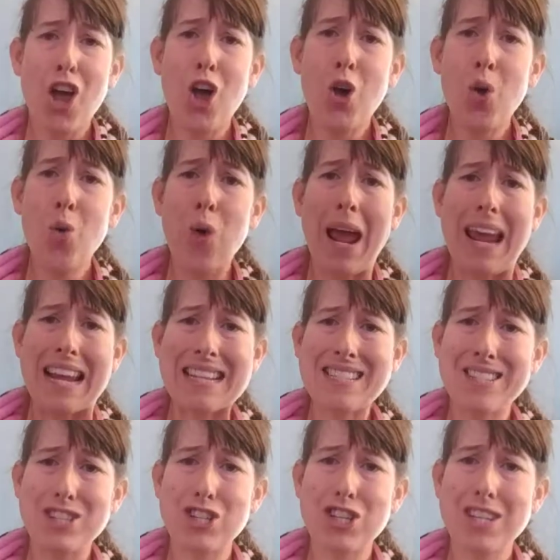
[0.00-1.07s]
O
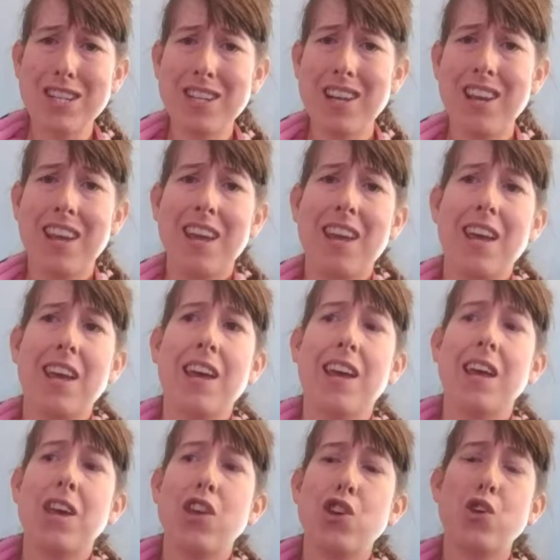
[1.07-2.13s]
antigen,
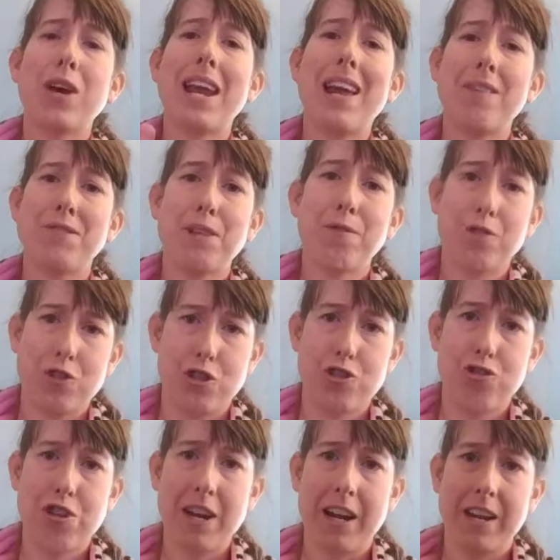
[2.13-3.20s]
you can have different
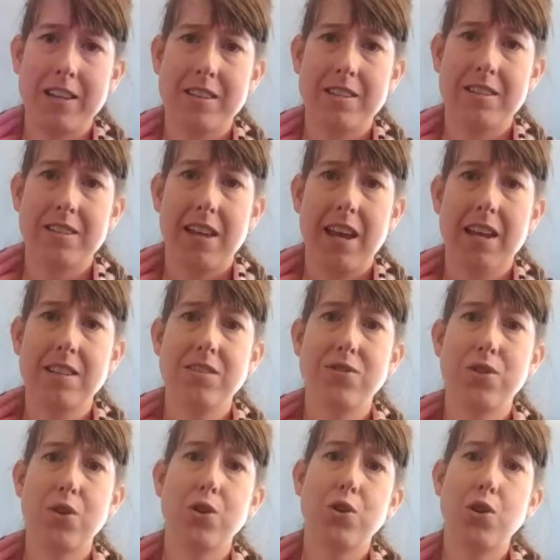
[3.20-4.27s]
strains, and
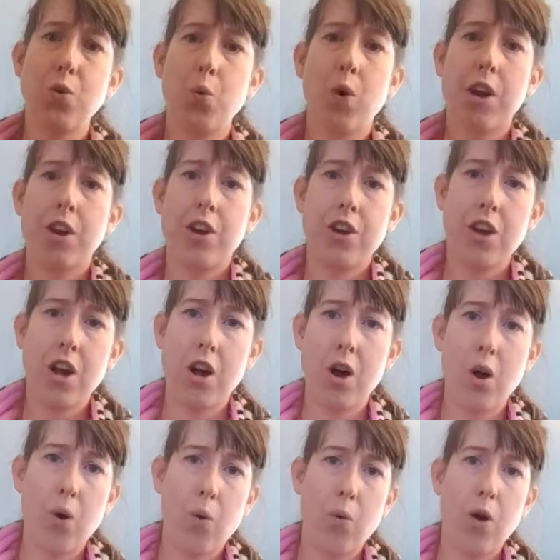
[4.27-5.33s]
so you want to
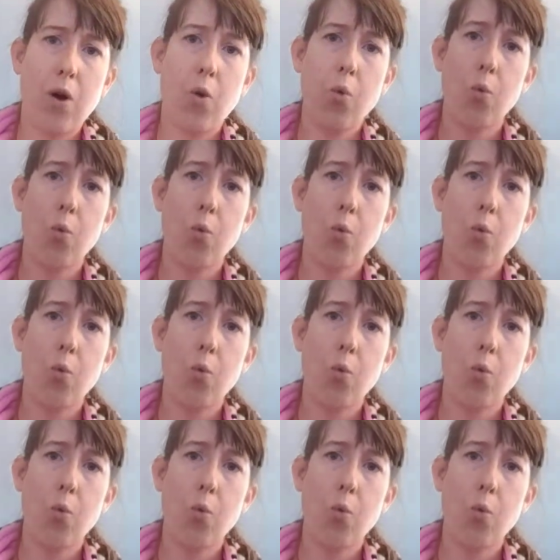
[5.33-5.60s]
know